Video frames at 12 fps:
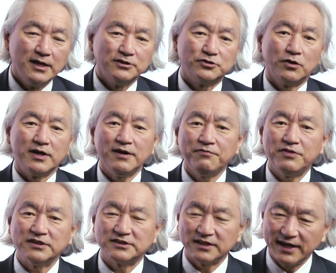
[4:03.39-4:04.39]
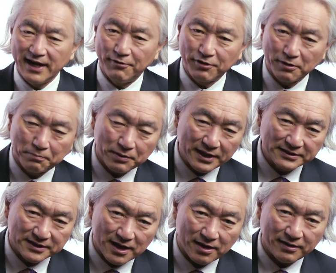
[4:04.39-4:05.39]
So if this scenario
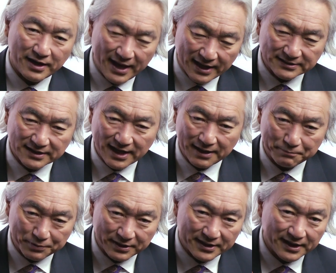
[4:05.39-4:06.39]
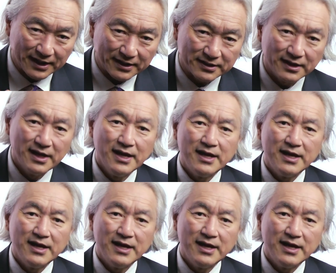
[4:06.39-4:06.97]
plays out as I predict,